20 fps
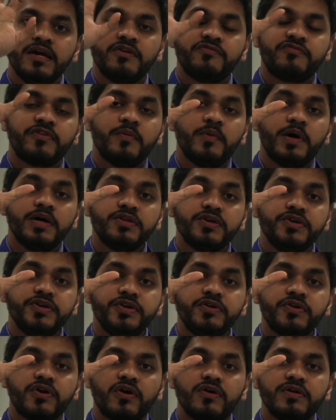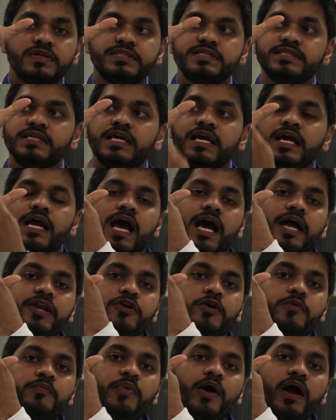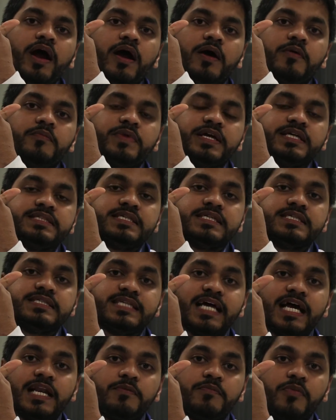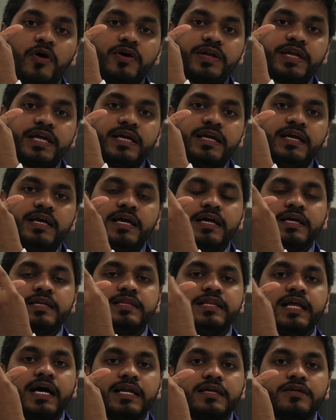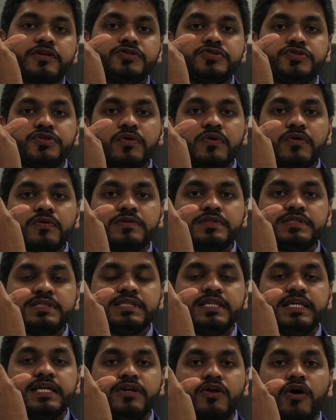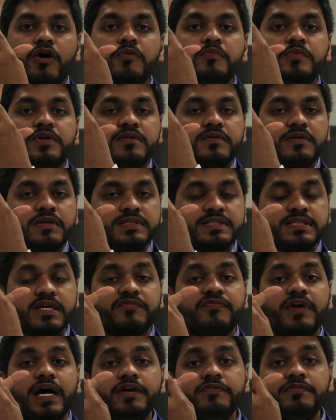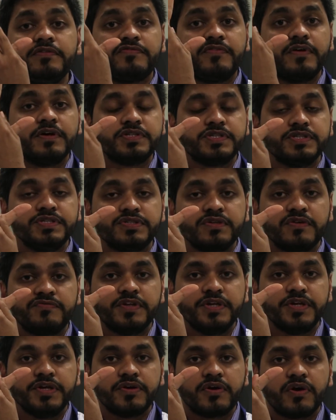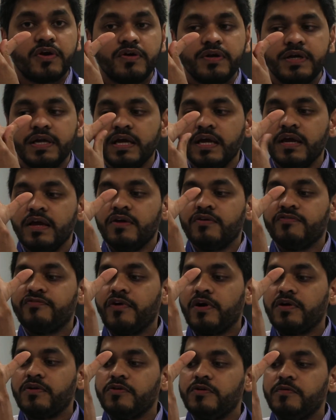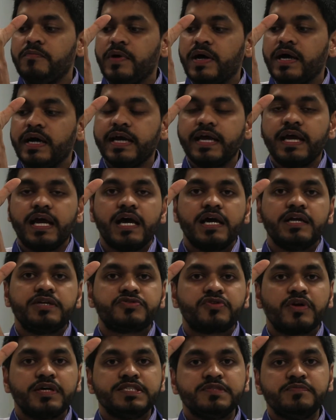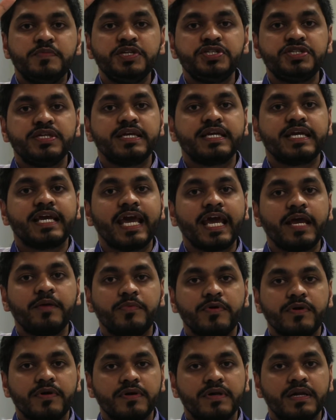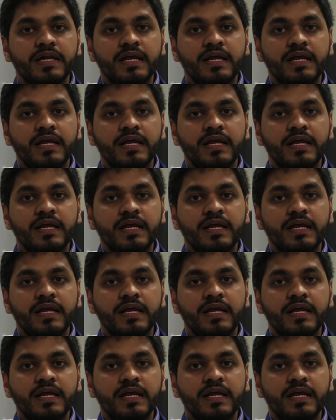from other neurons, and your palm is the cell body that controls the normal survival functions of the neuron, followed by a transmission cable